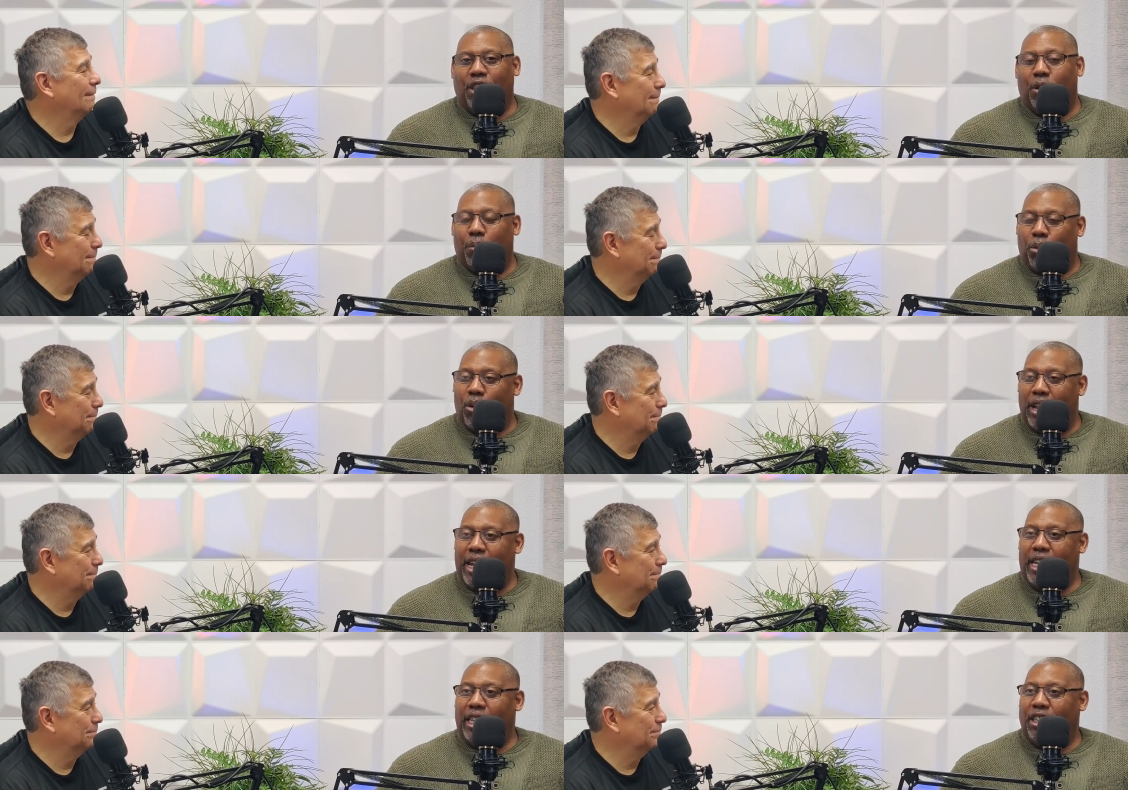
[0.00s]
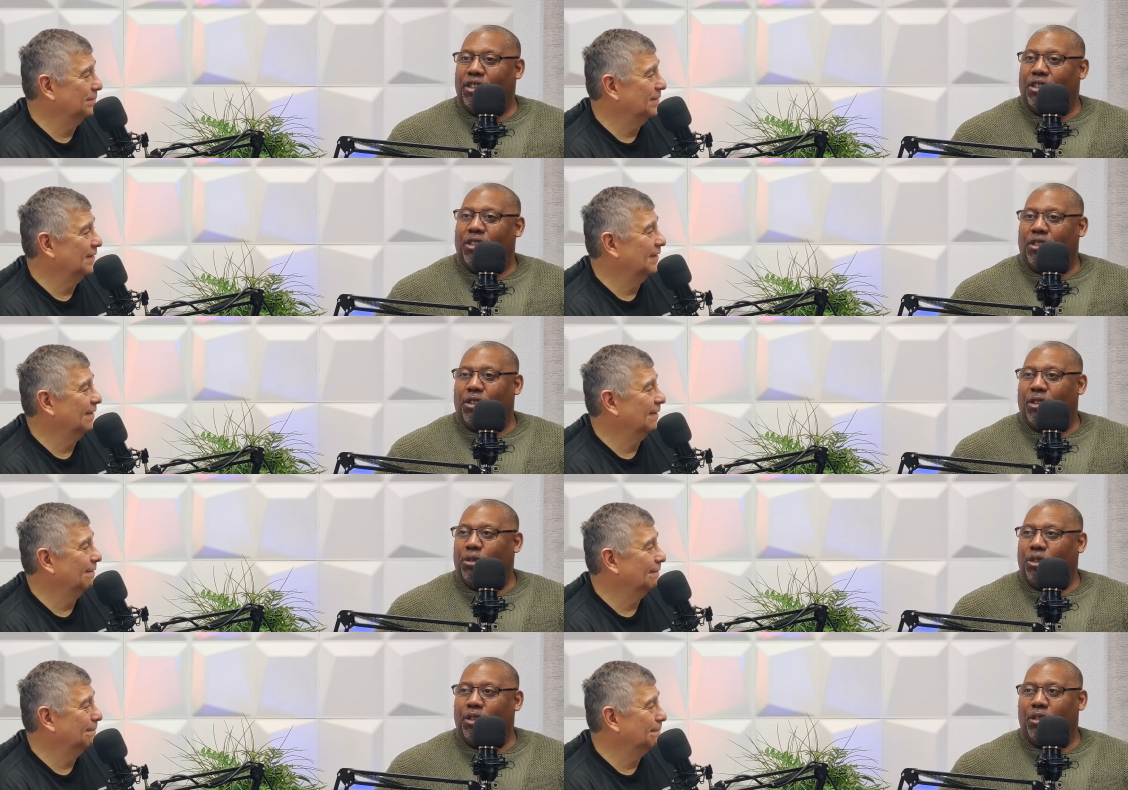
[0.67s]
Speaker 1: And you're praying,
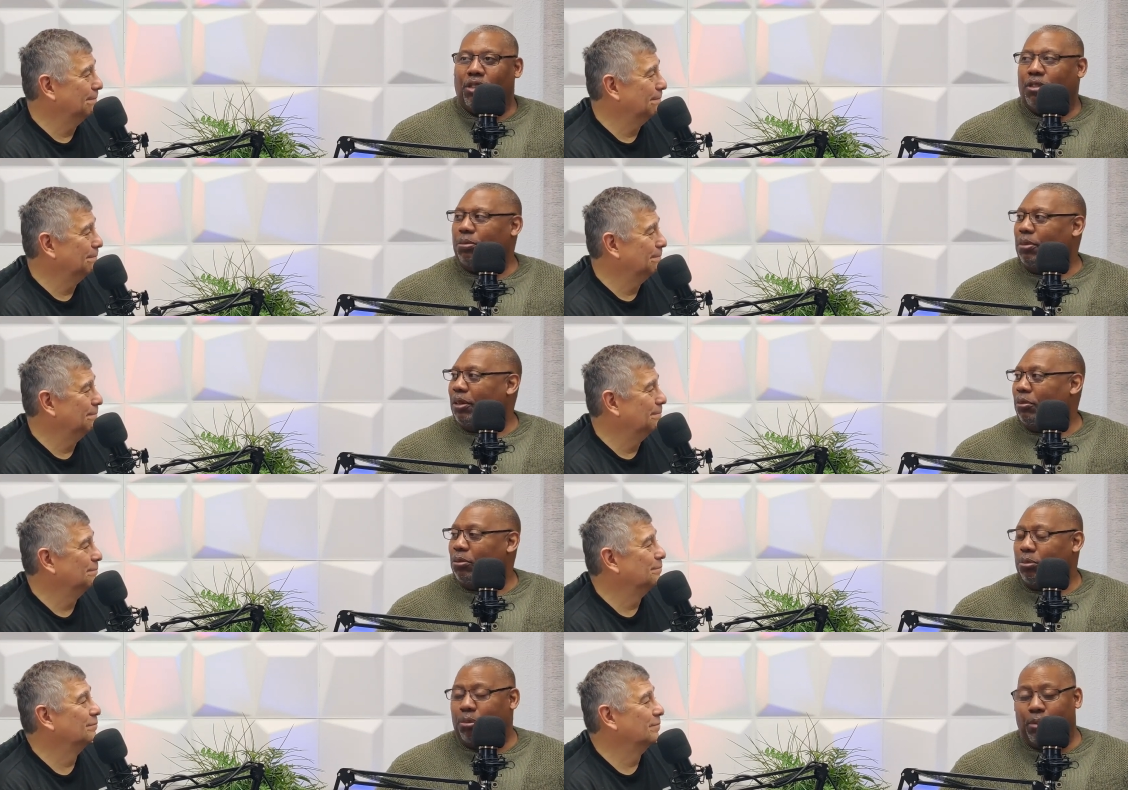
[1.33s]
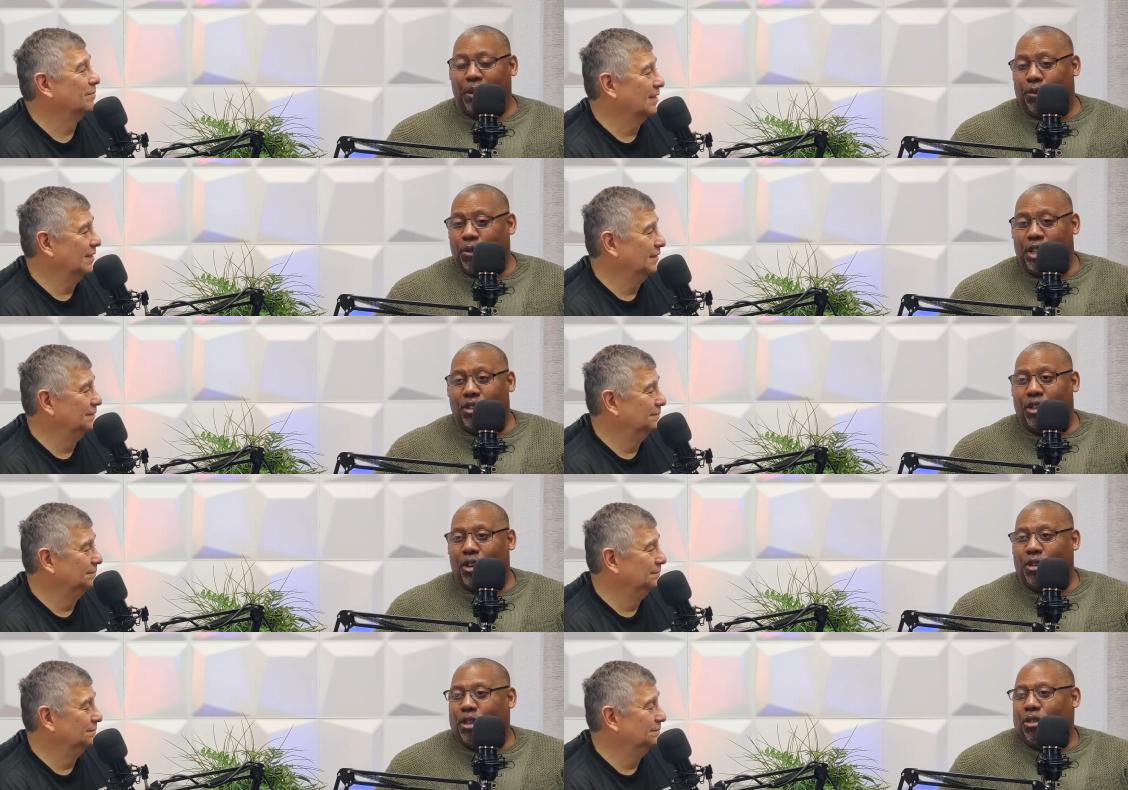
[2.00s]
and you're you be,
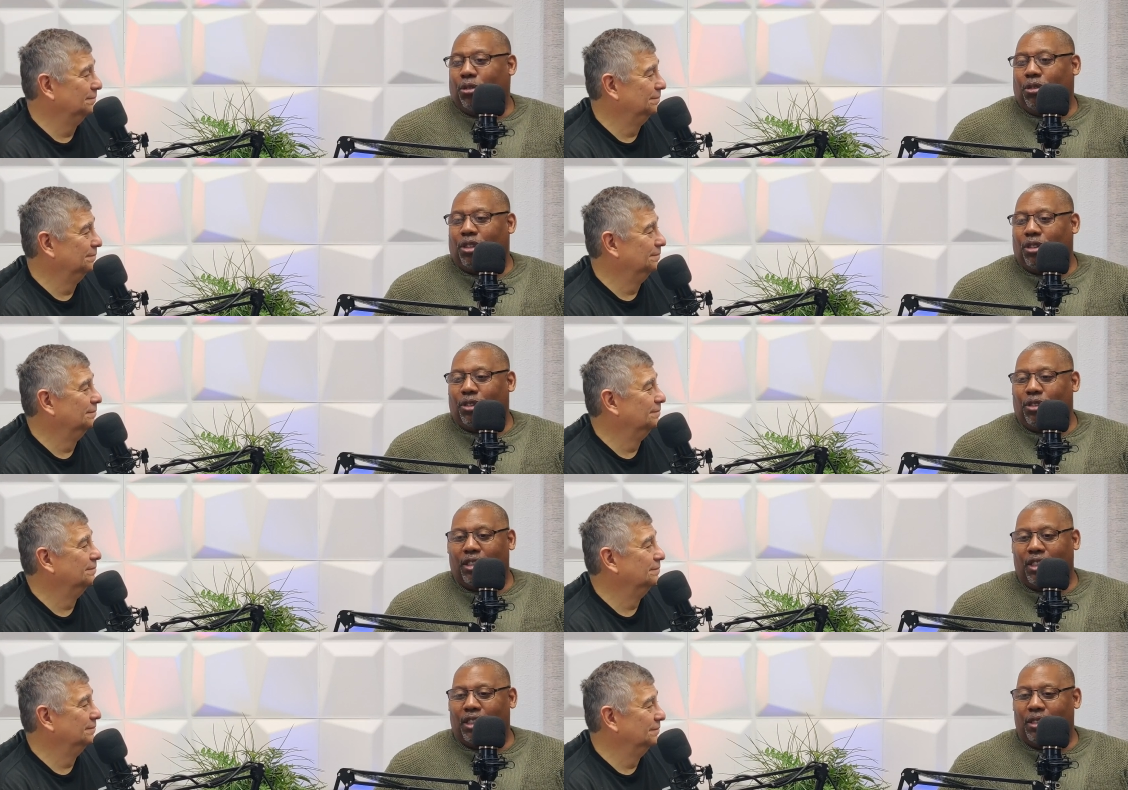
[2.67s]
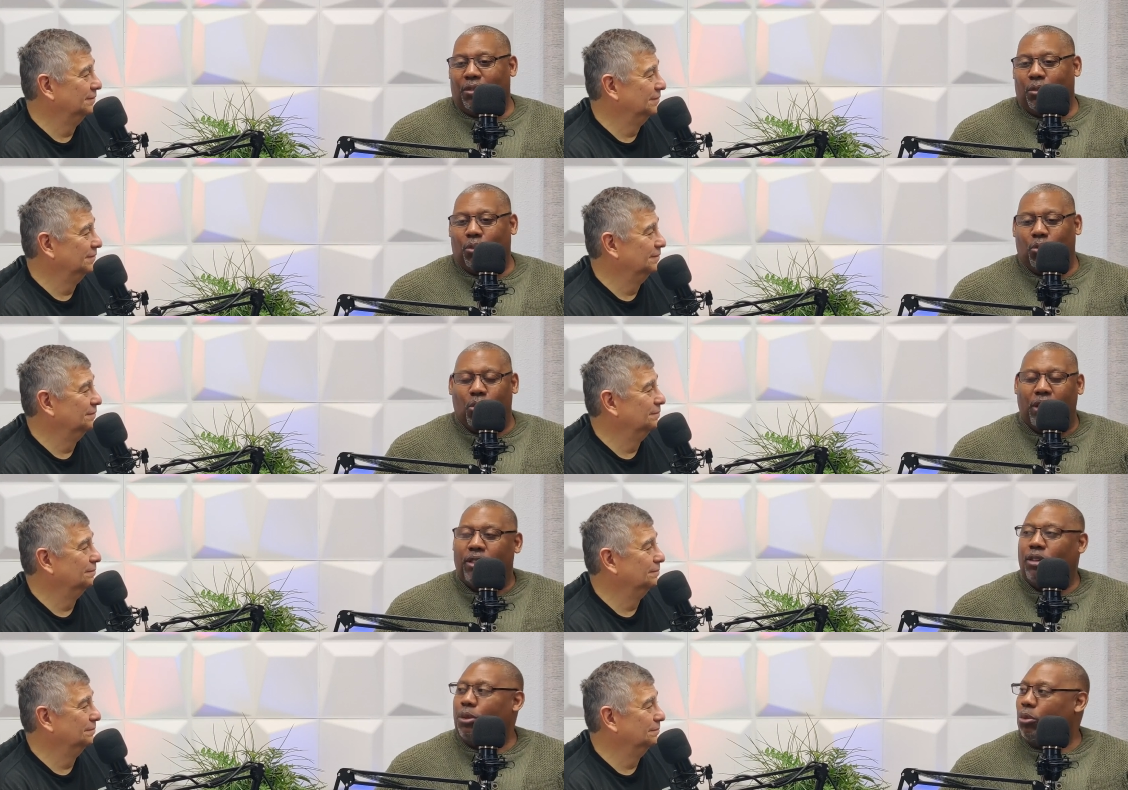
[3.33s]
before you go, you you're just
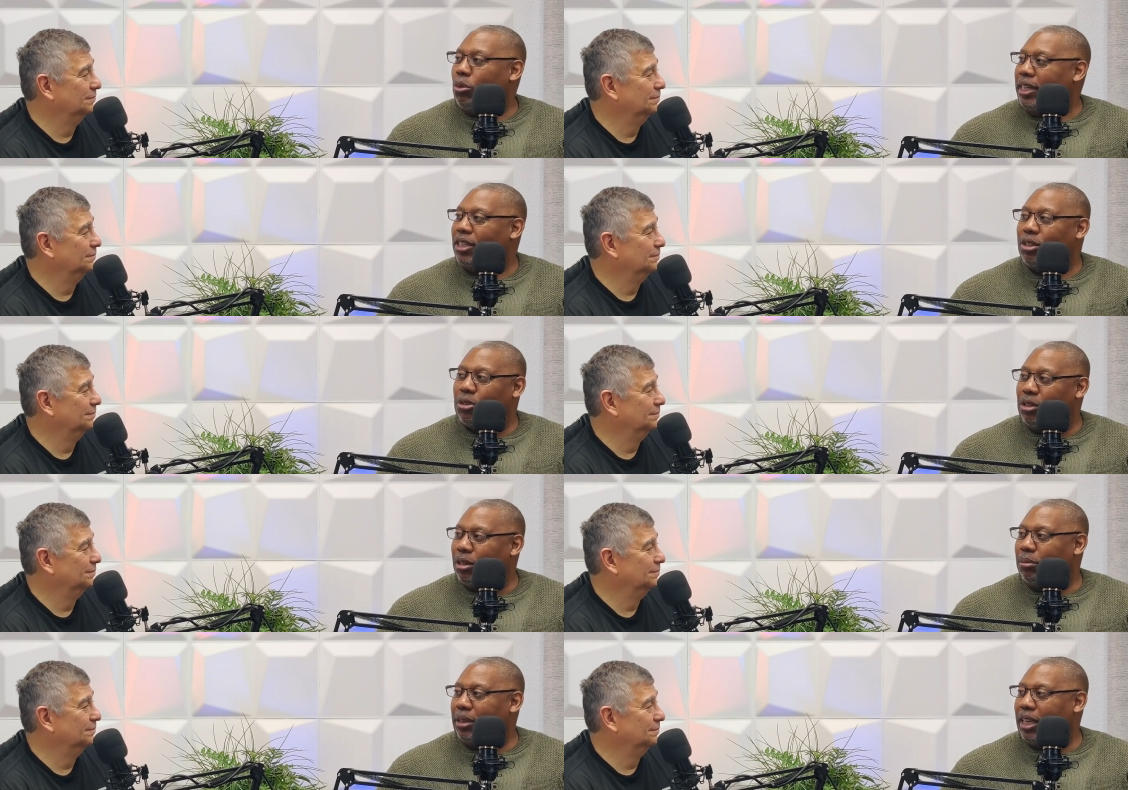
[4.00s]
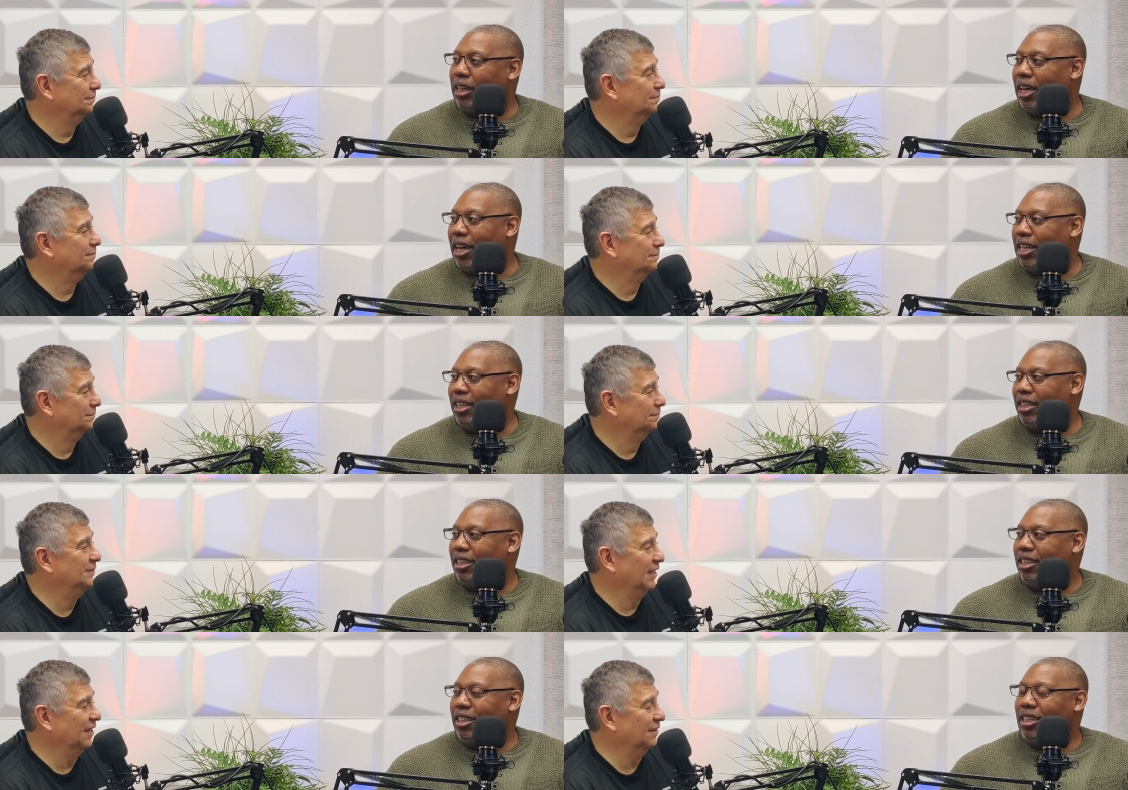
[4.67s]
wondering what it's going to be
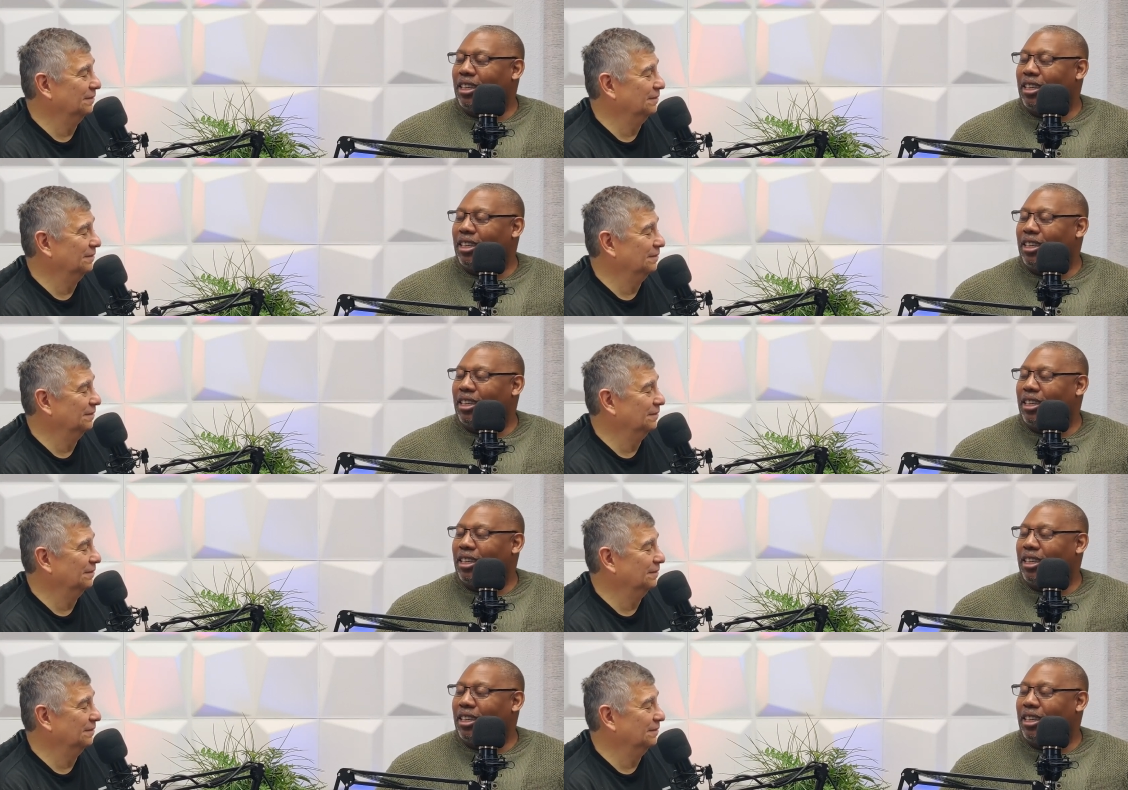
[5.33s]
like.